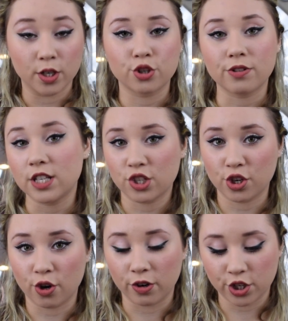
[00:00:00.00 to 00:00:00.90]
Treat
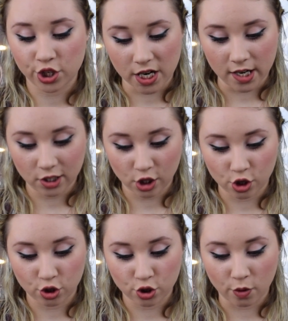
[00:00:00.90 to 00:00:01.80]
your cheeks
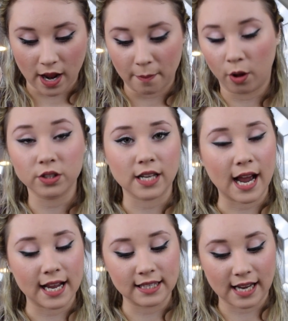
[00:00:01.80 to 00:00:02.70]
to a
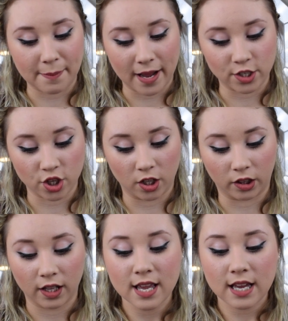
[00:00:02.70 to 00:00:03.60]
multi-dimensional